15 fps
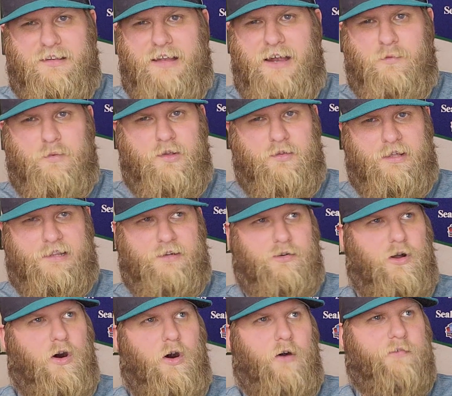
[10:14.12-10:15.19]
Not really. They're
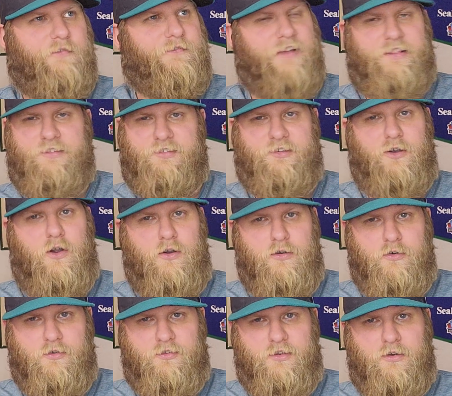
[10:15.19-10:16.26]
all fifth
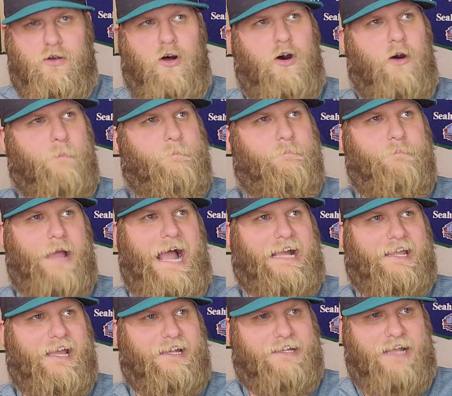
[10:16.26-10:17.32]
starters. They're all
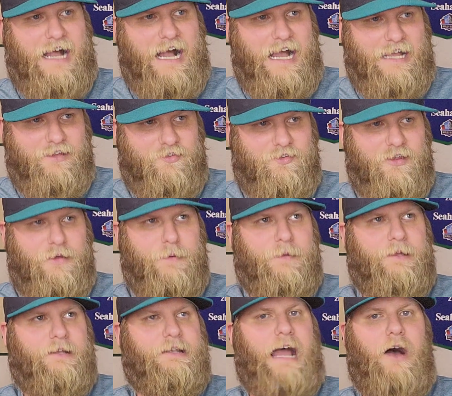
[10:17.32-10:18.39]
back-end guys.
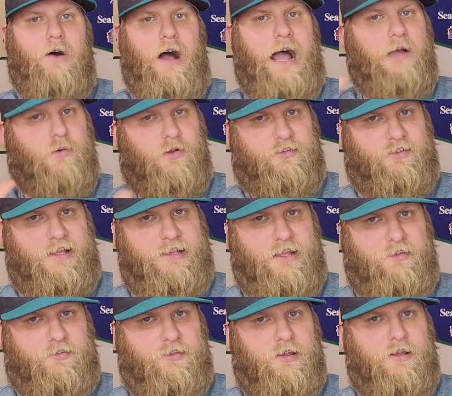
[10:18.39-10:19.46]
Now, I will say
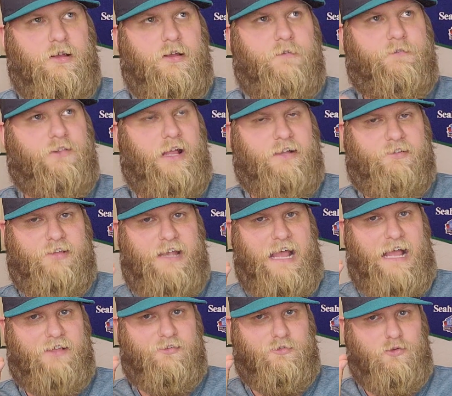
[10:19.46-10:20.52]
this. Flexen
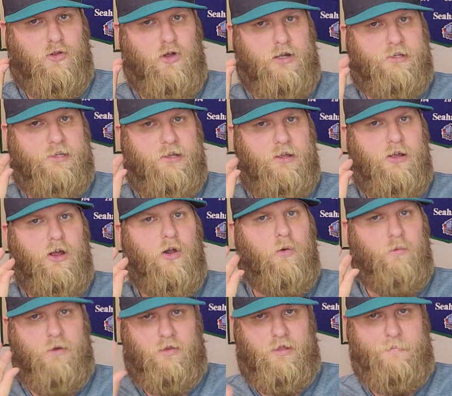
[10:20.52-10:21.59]
has looked
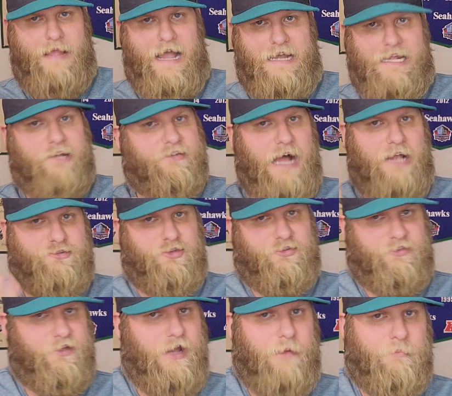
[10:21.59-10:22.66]
really bad. It's not
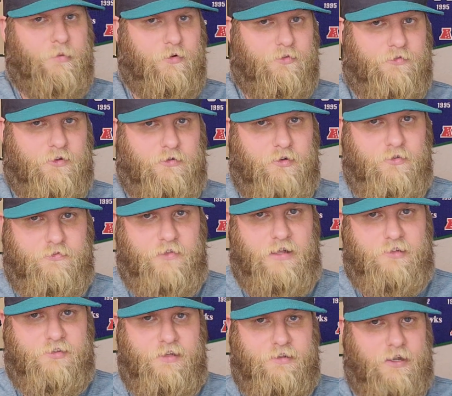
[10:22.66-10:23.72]
just the numbers for Chris
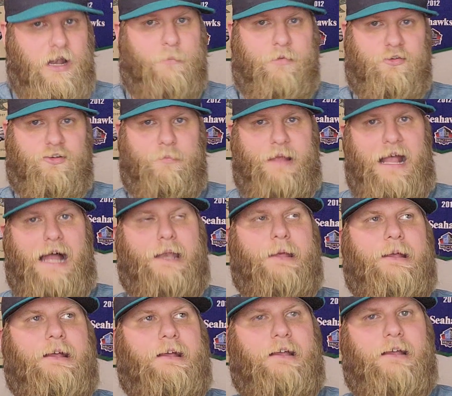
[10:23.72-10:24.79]
Flexen. The numbers are bad.
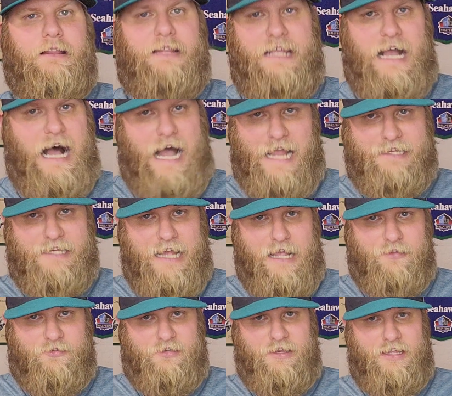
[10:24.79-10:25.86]
The eye
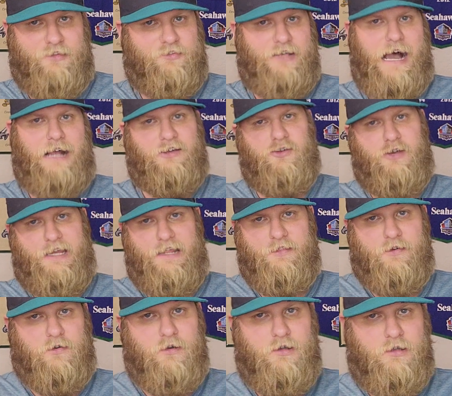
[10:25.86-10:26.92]
test is not good
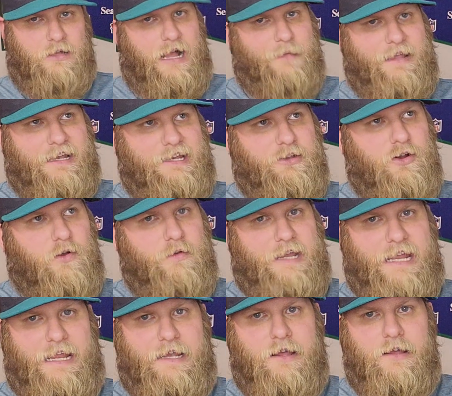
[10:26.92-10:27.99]
either. I mean, you don't
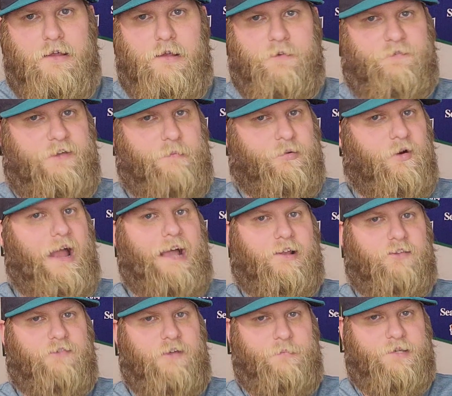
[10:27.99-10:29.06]
need FIP or
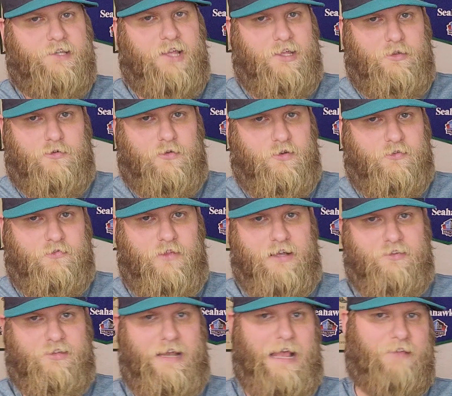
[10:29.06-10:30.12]
XFIP to tell you Chris
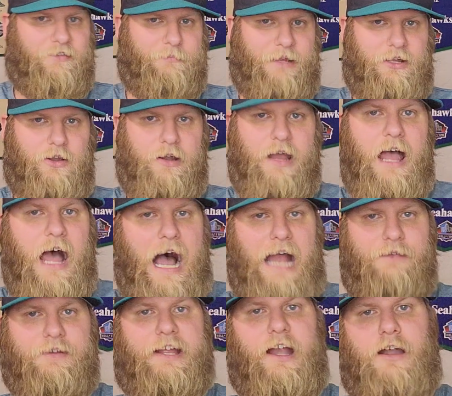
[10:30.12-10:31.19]
Flexen hasn't been good. I
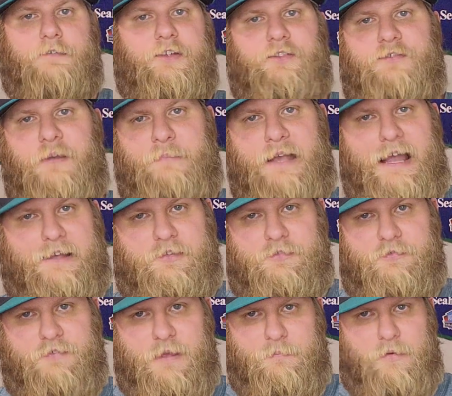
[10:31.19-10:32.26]
don't care if his FIP and
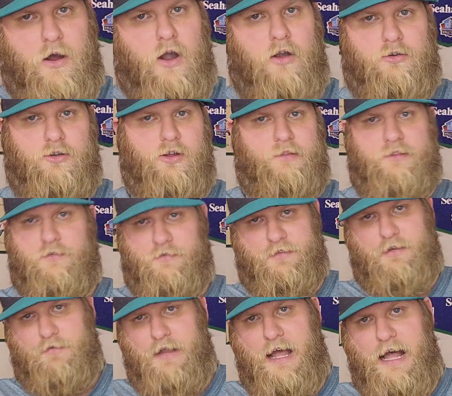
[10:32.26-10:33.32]
XFIP are good. They're,
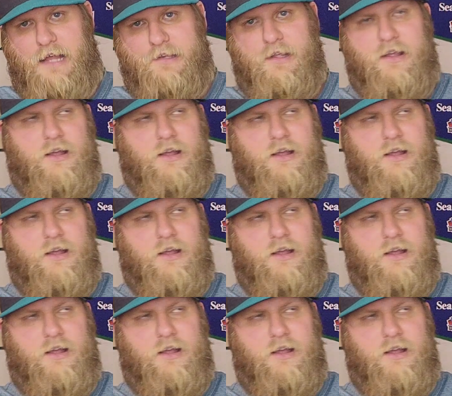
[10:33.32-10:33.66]
they're not.